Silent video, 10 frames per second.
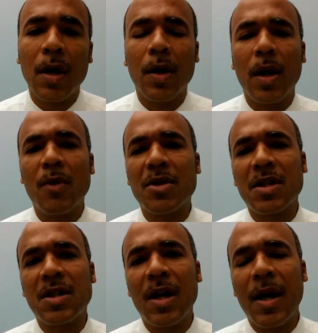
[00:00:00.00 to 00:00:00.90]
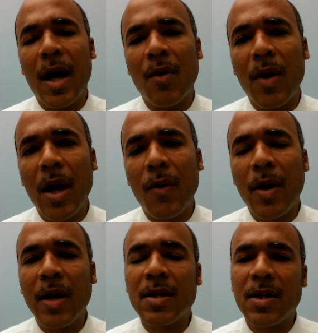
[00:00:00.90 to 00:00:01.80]
There was a study I read
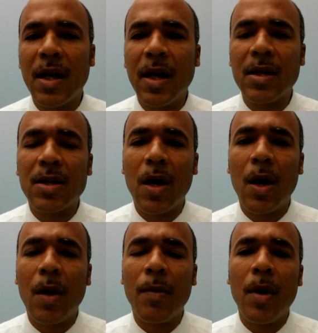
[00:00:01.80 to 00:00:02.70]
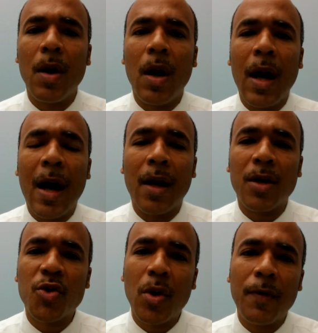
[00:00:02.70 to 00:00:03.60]
where it says out
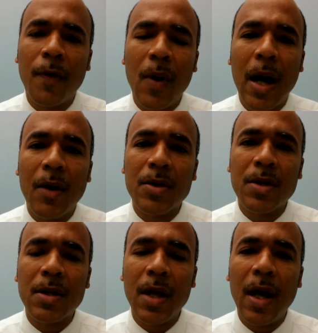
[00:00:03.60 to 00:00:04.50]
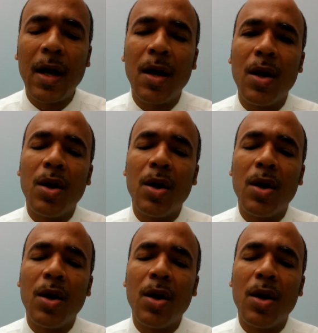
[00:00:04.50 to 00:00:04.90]
of 24 hours a day,